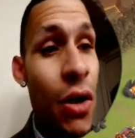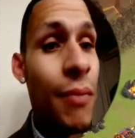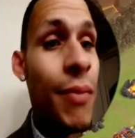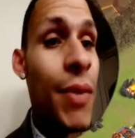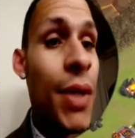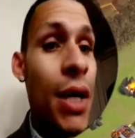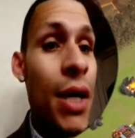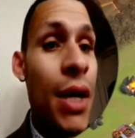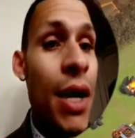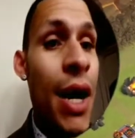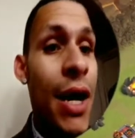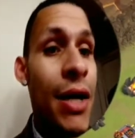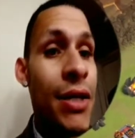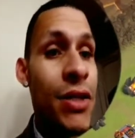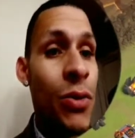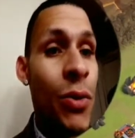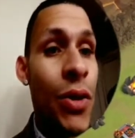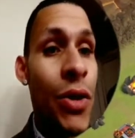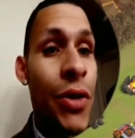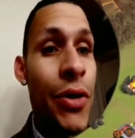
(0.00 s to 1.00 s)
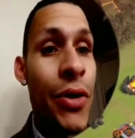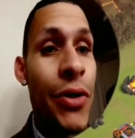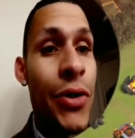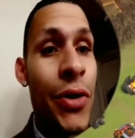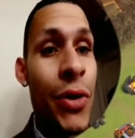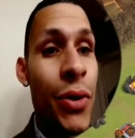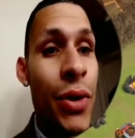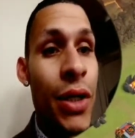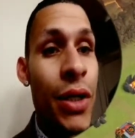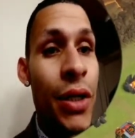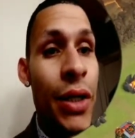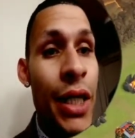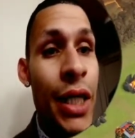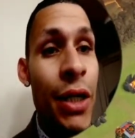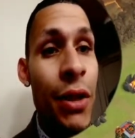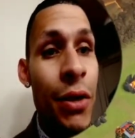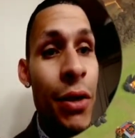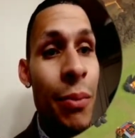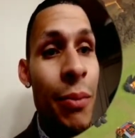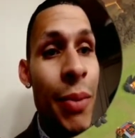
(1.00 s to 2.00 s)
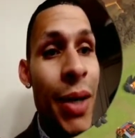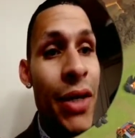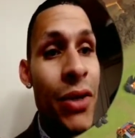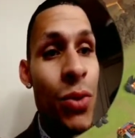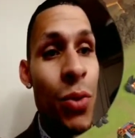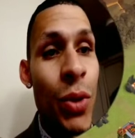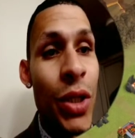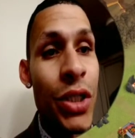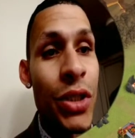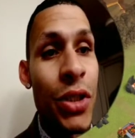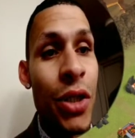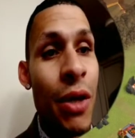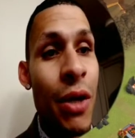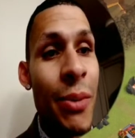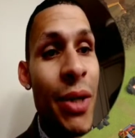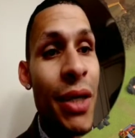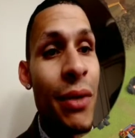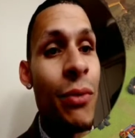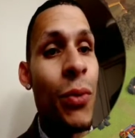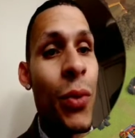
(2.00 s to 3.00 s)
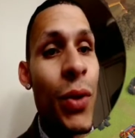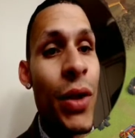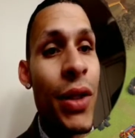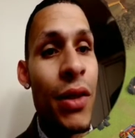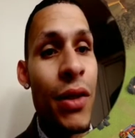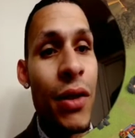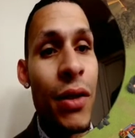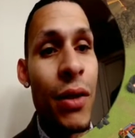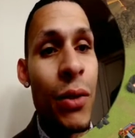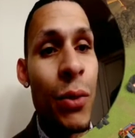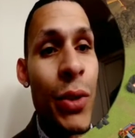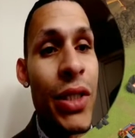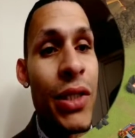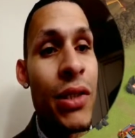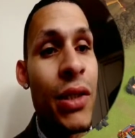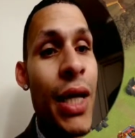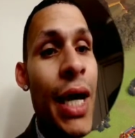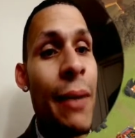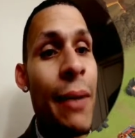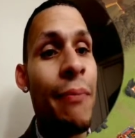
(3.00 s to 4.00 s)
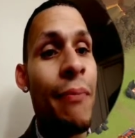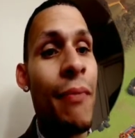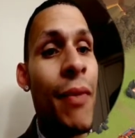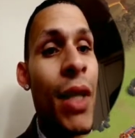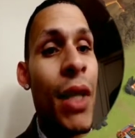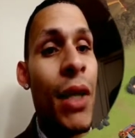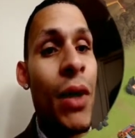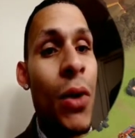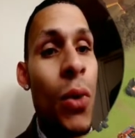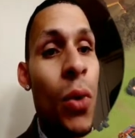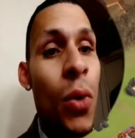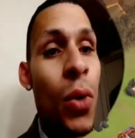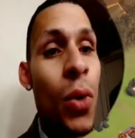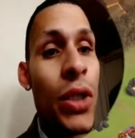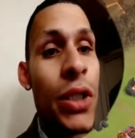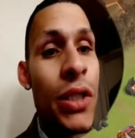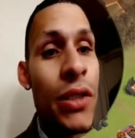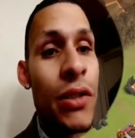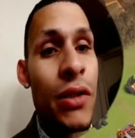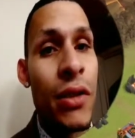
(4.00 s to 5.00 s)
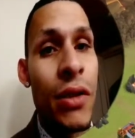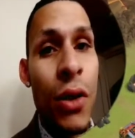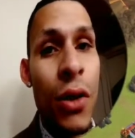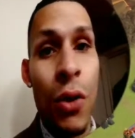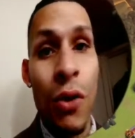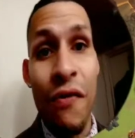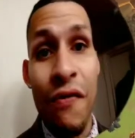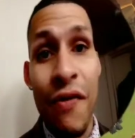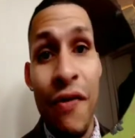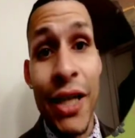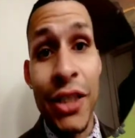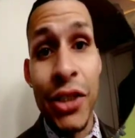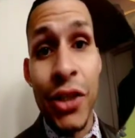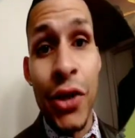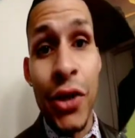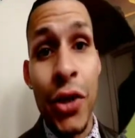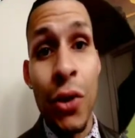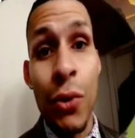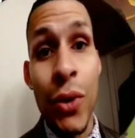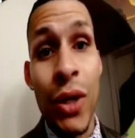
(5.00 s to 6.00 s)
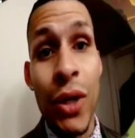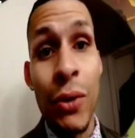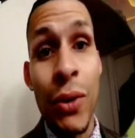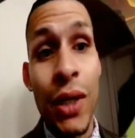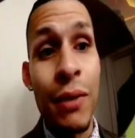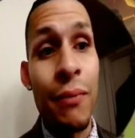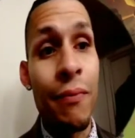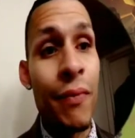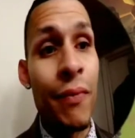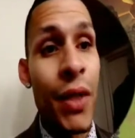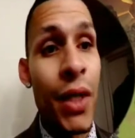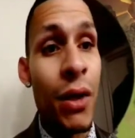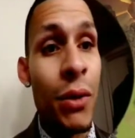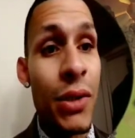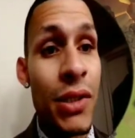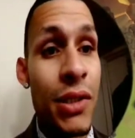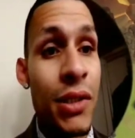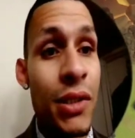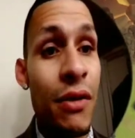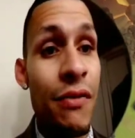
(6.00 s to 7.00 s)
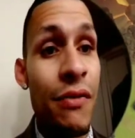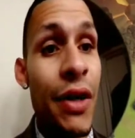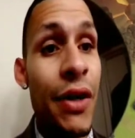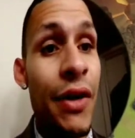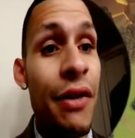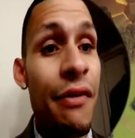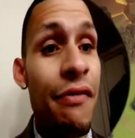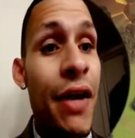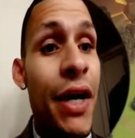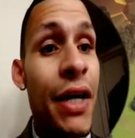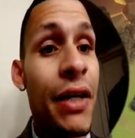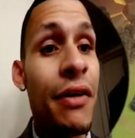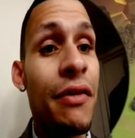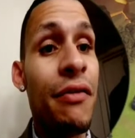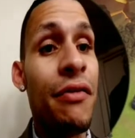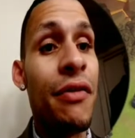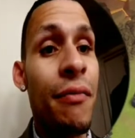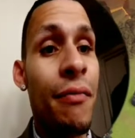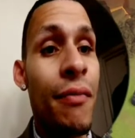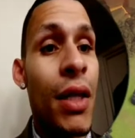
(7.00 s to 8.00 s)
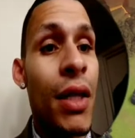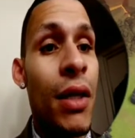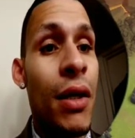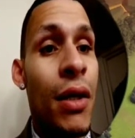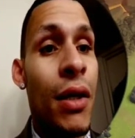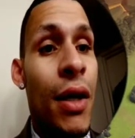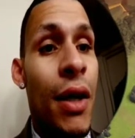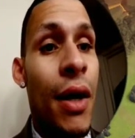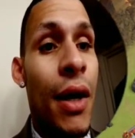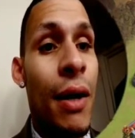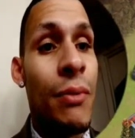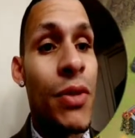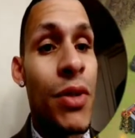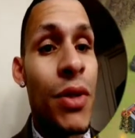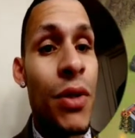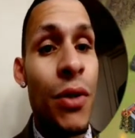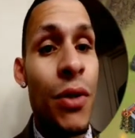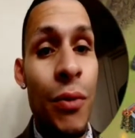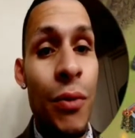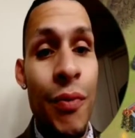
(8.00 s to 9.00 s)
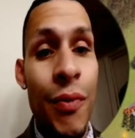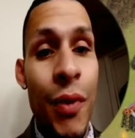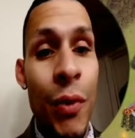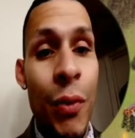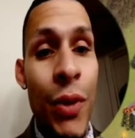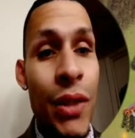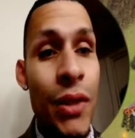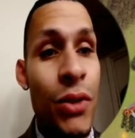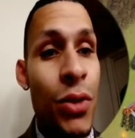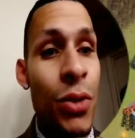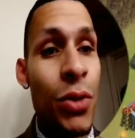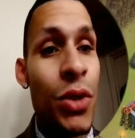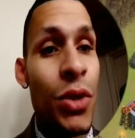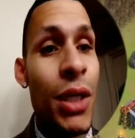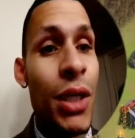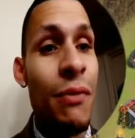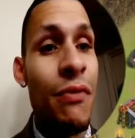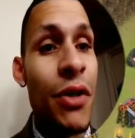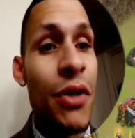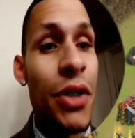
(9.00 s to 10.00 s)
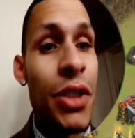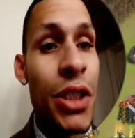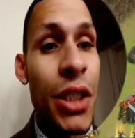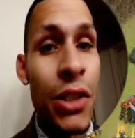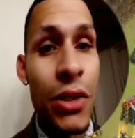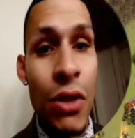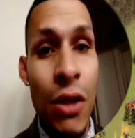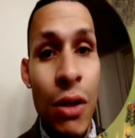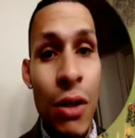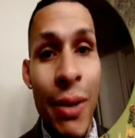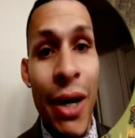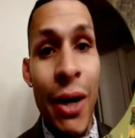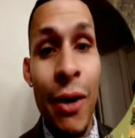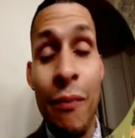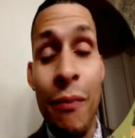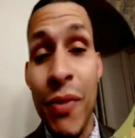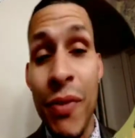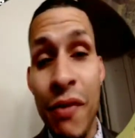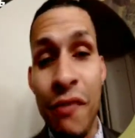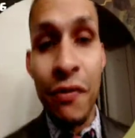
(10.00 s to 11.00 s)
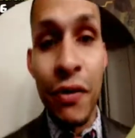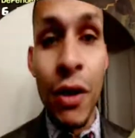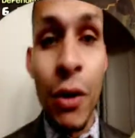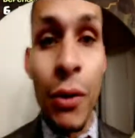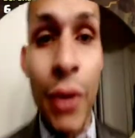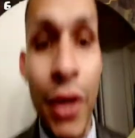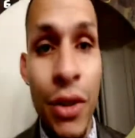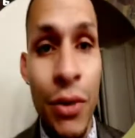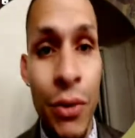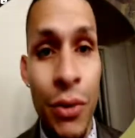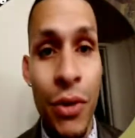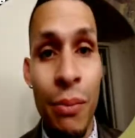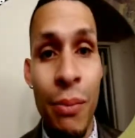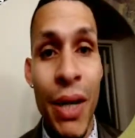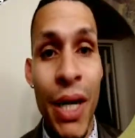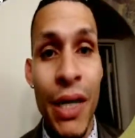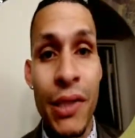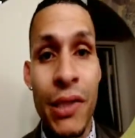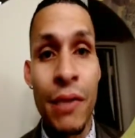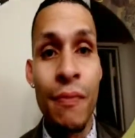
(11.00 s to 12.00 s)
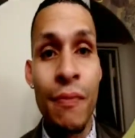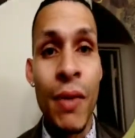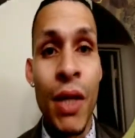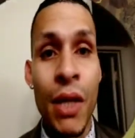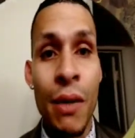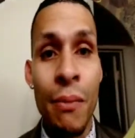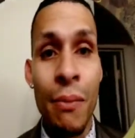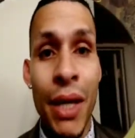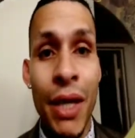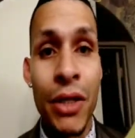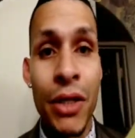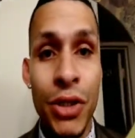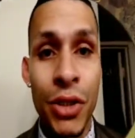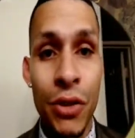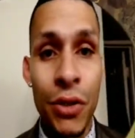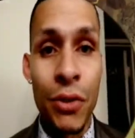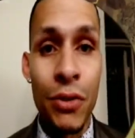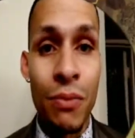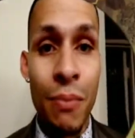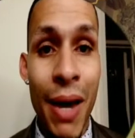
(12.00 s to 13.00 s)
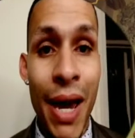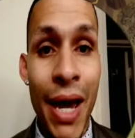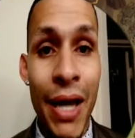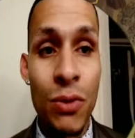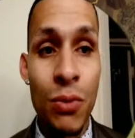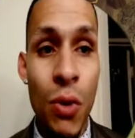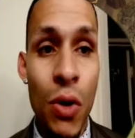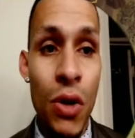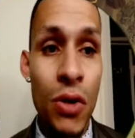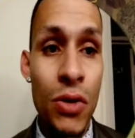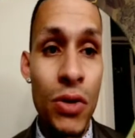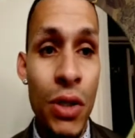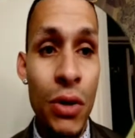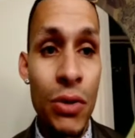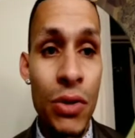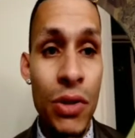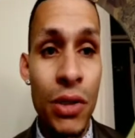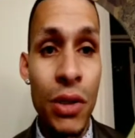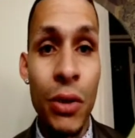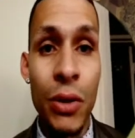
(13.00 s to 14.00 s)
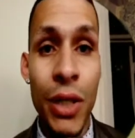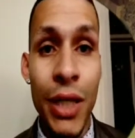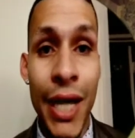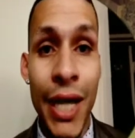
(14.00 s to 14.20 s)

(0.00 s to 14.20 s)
So whether you're doing a healer base witch army with the Witch Slap or just the old-fashioned Go Wee Wee, it's still very effective. So with the 2-jump version, it's all about flowing through the base, making sure those max walls don't slow you down.